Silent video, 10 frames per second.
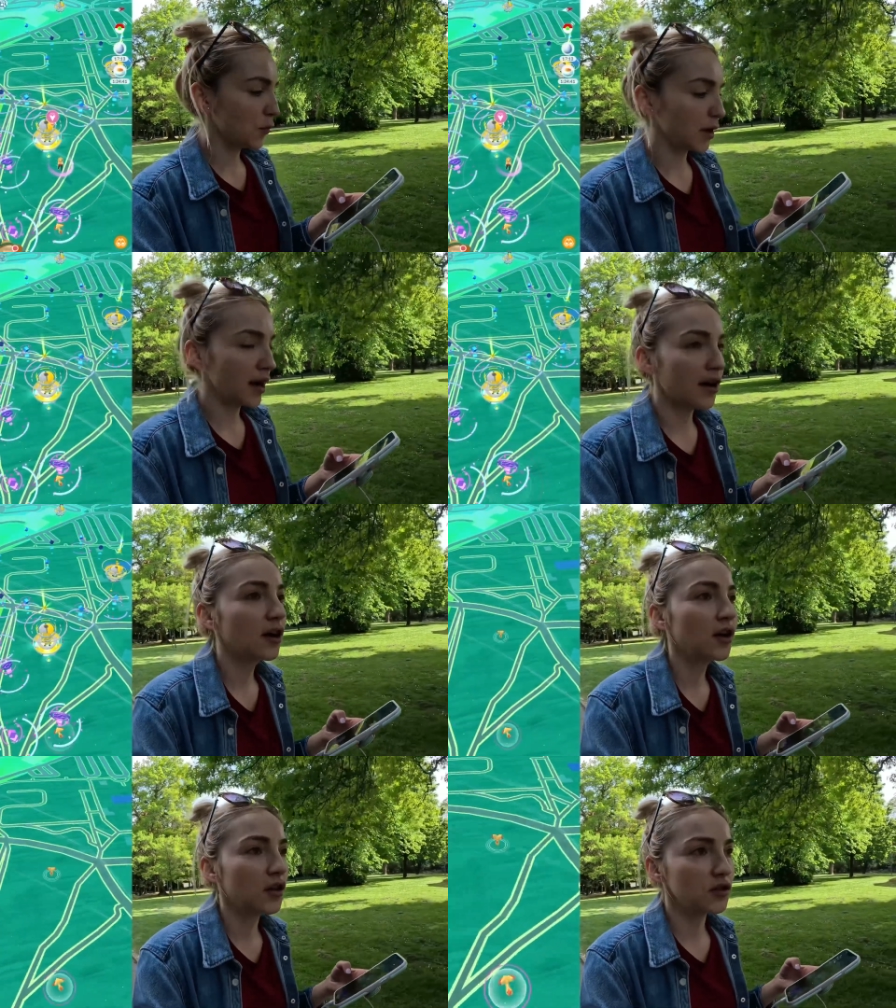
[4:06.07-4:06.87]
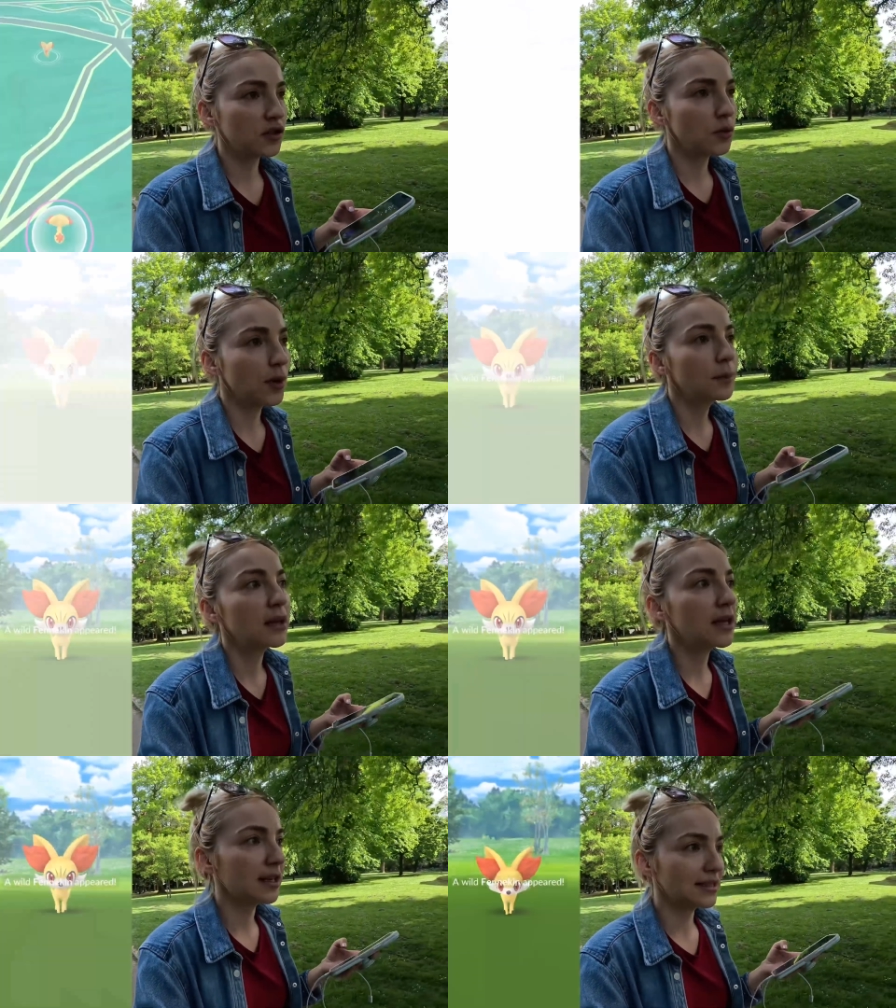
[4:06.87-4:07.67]
we are close to 1
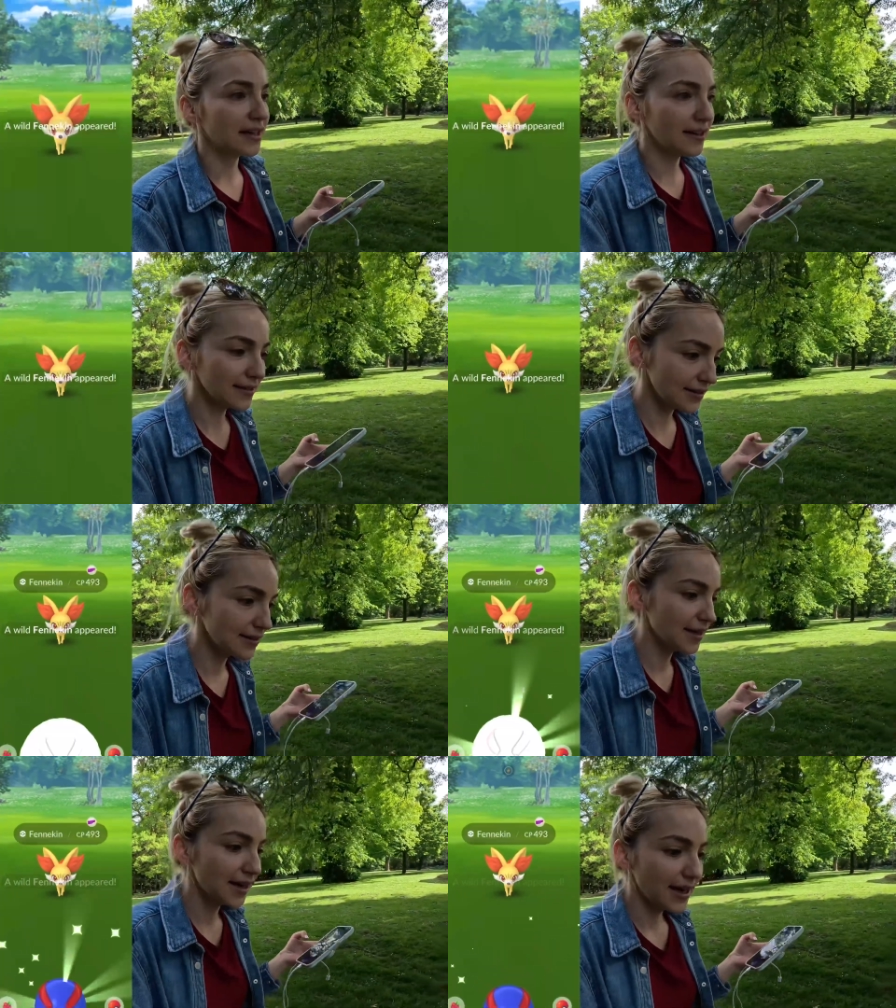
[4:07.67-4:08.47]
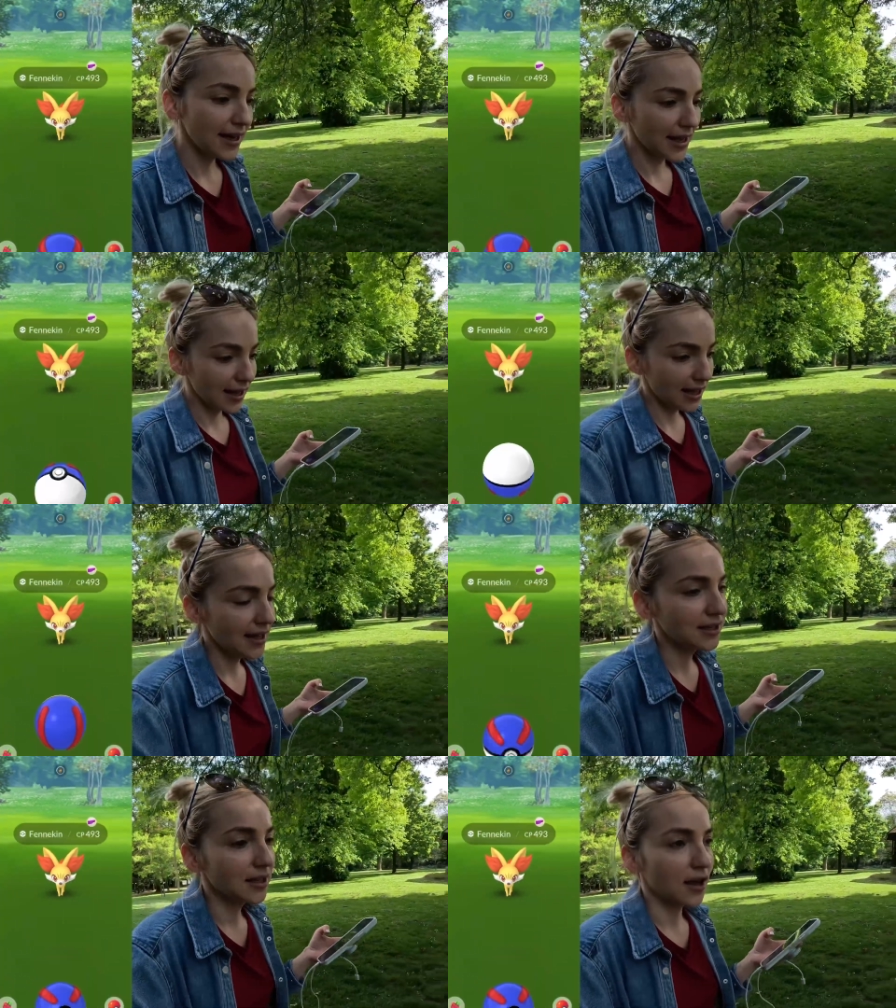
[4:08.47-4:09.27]
million dust
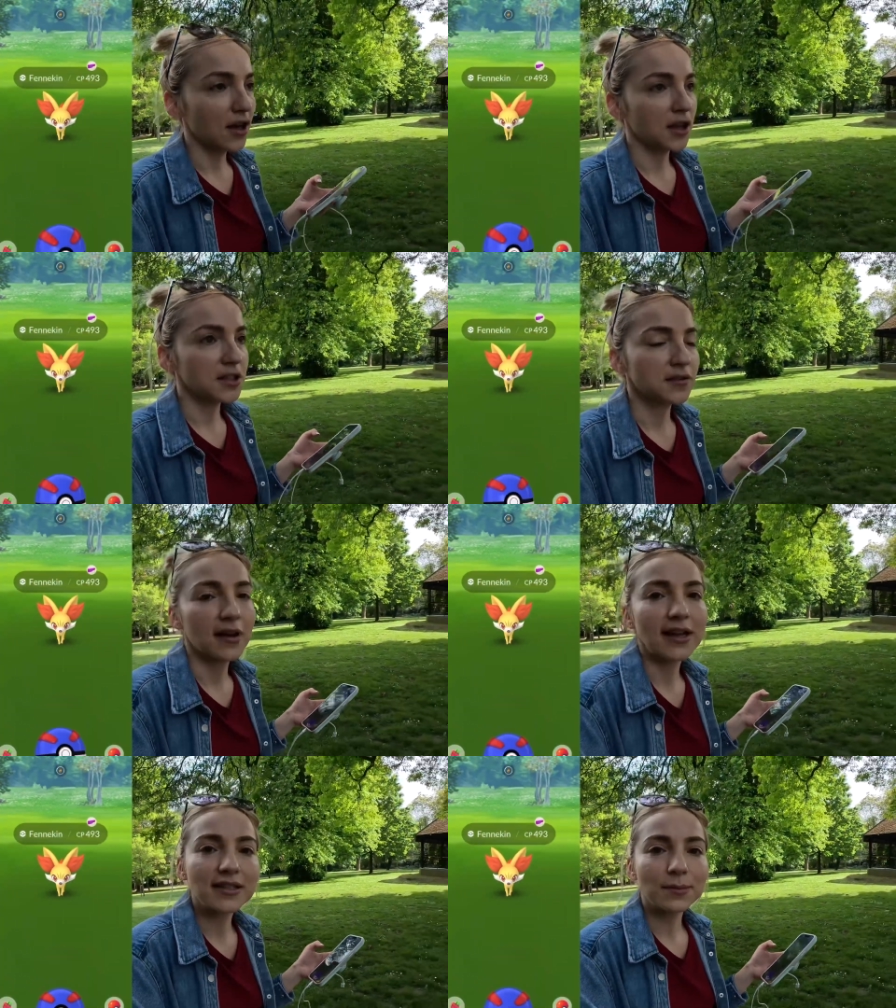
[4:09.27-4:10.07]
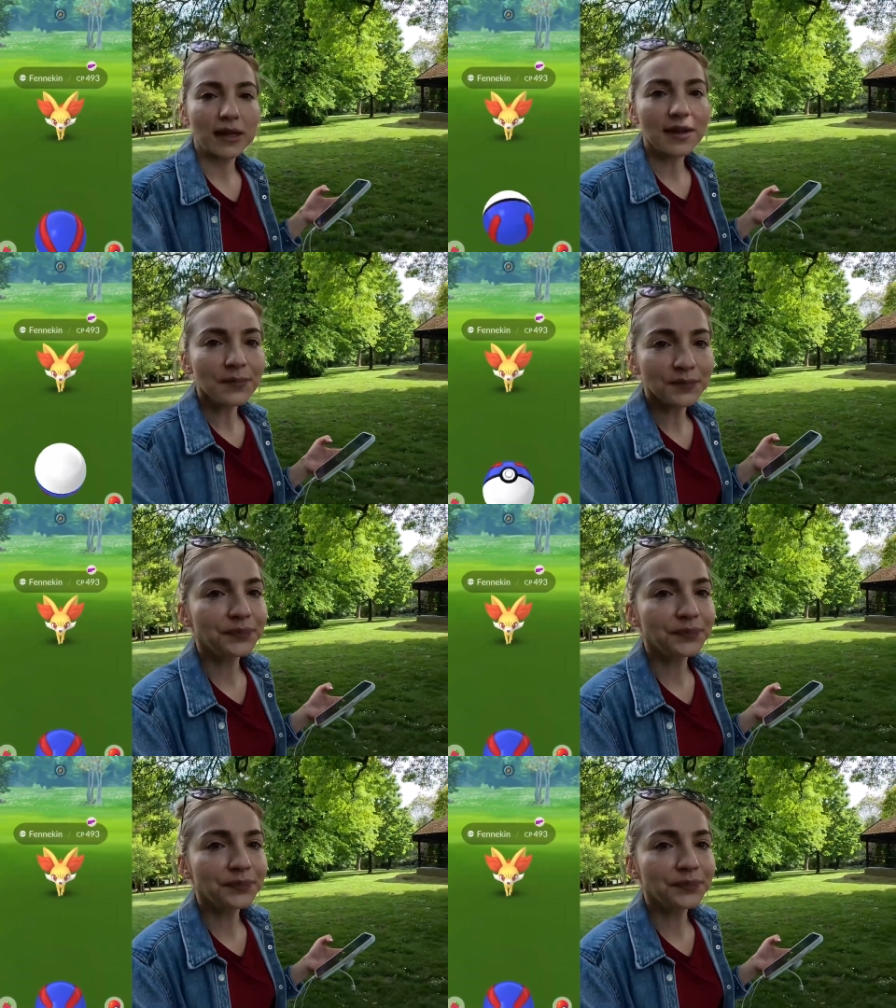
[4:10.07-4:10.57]
and uh, lots of XP